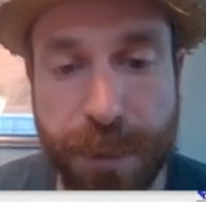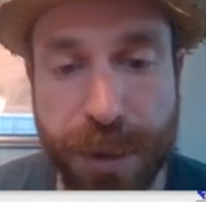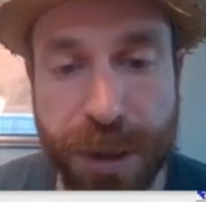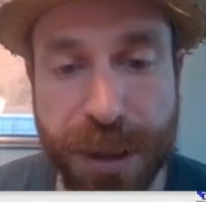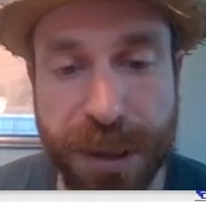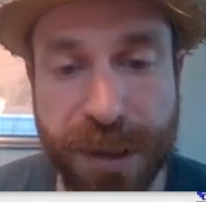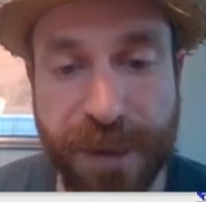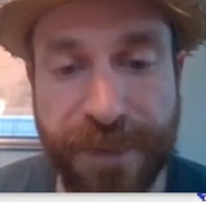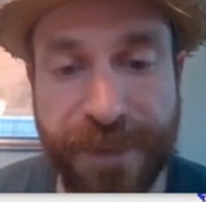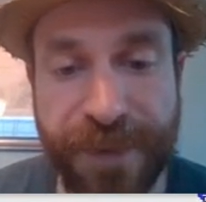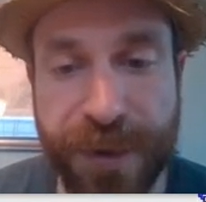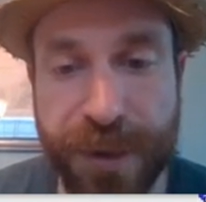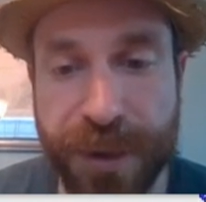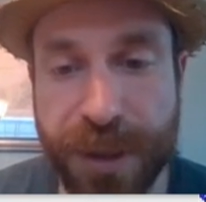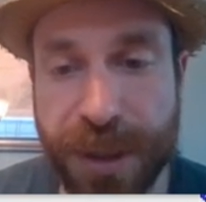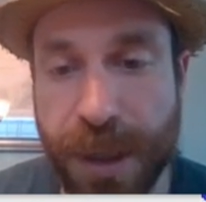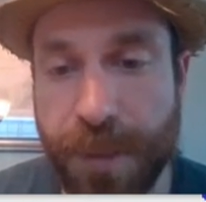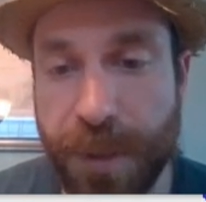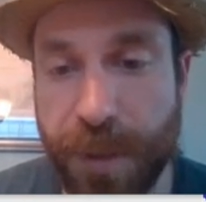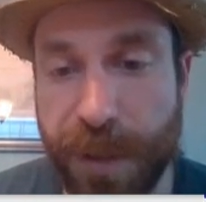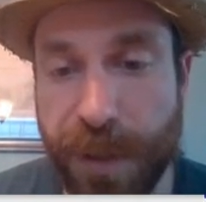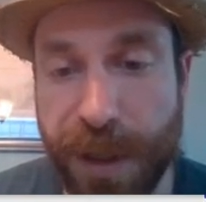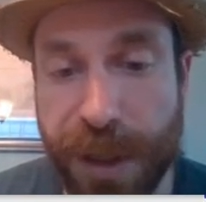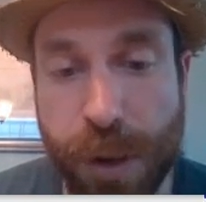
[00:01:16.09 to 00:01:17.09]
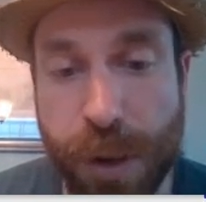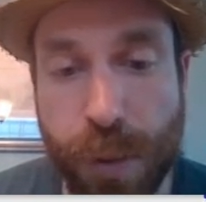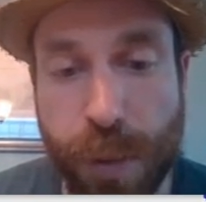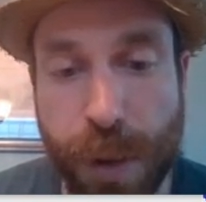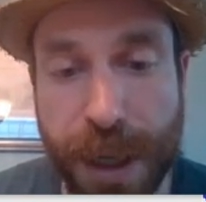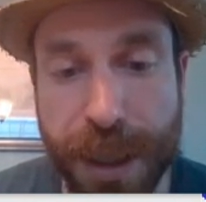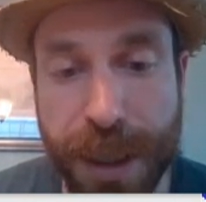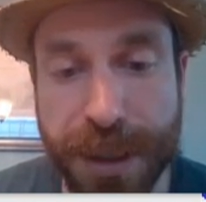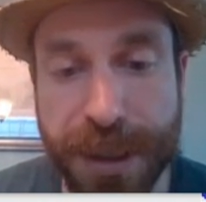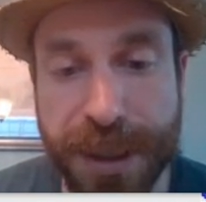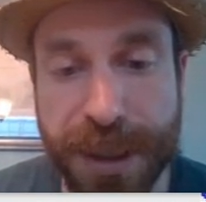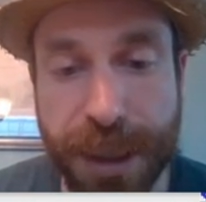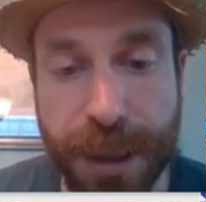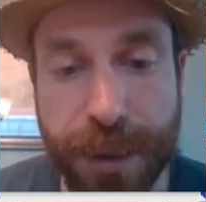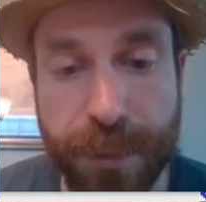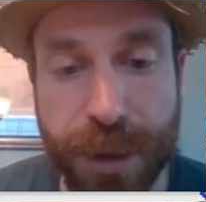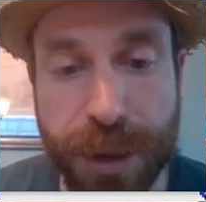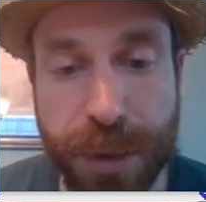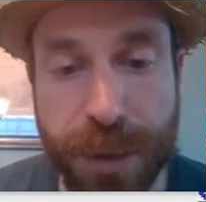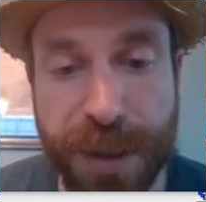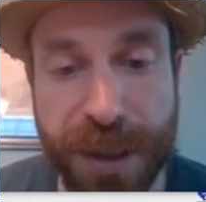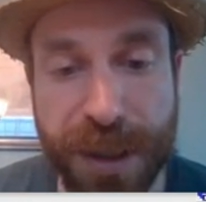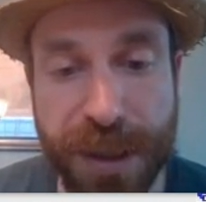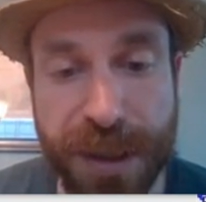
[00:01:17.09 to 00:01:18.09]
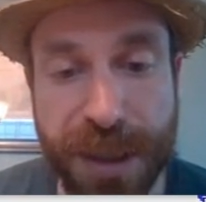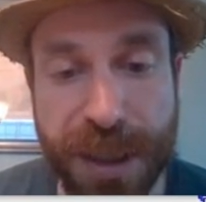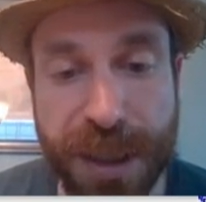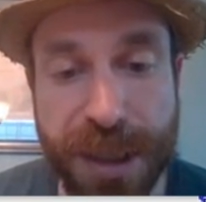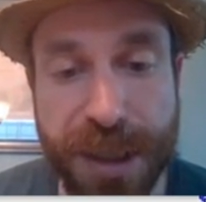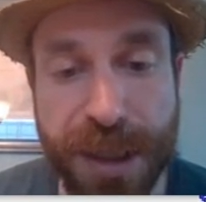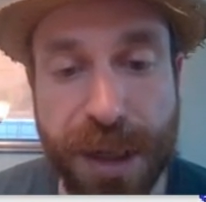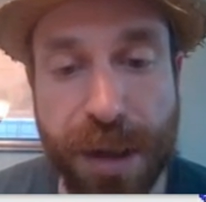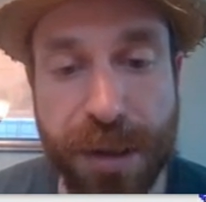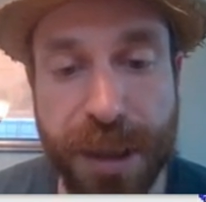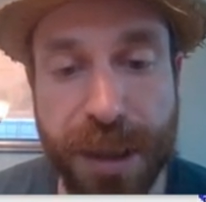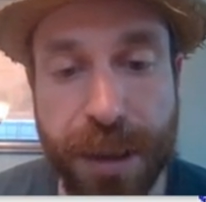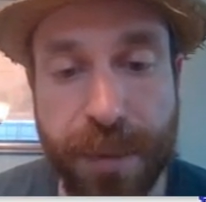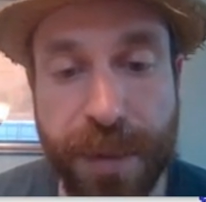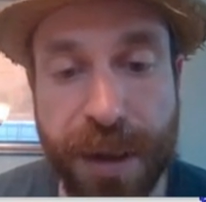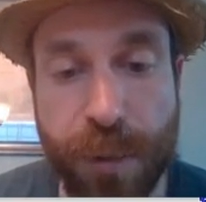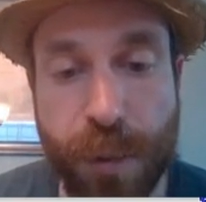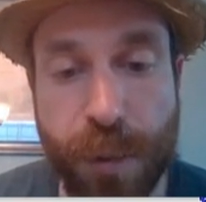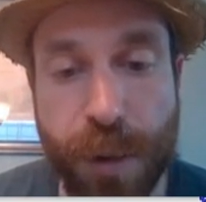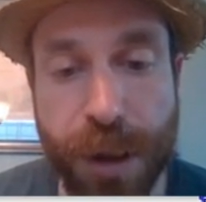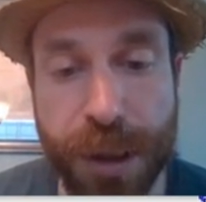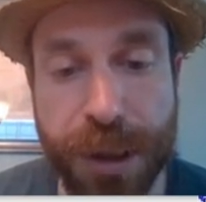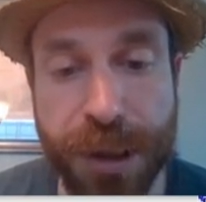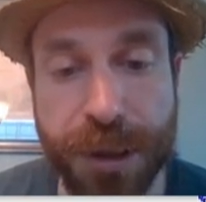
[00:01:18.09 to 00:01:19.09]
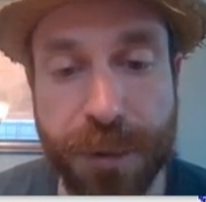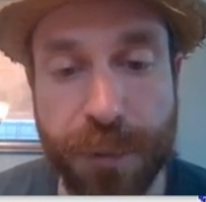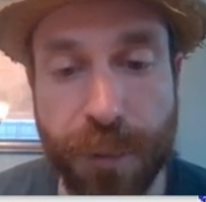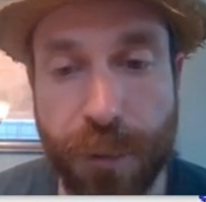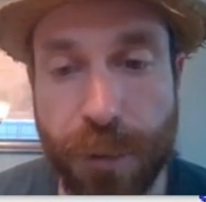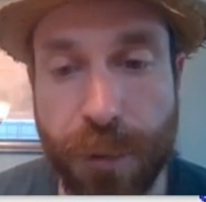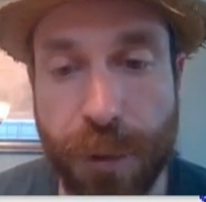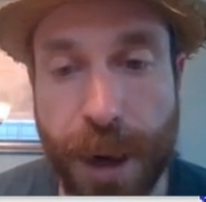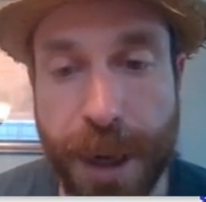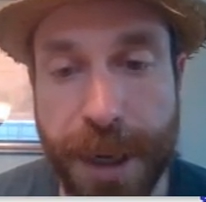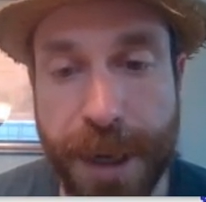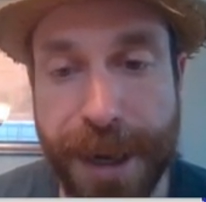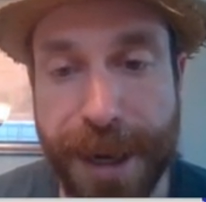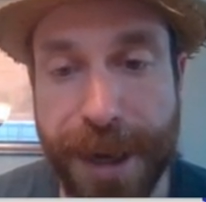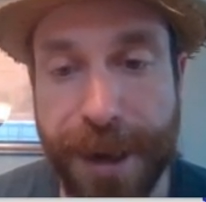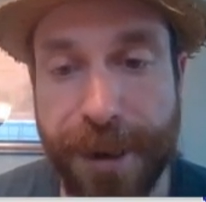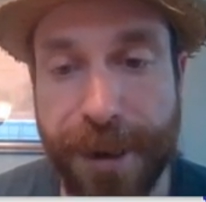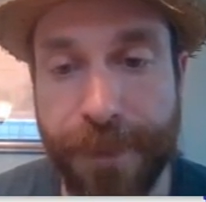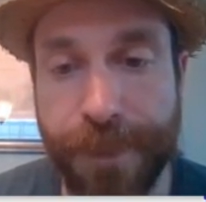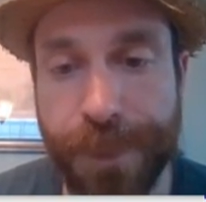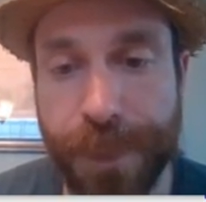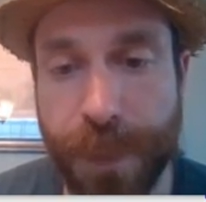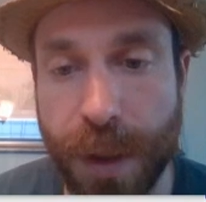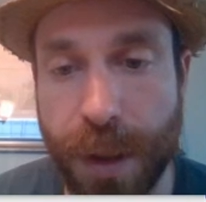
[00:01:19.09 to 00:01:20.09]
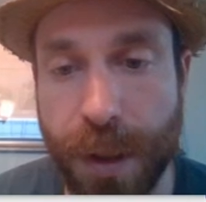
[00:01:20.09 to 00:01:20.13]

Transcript: which is the first number we don't want to see, which means these all need to be 1s right now.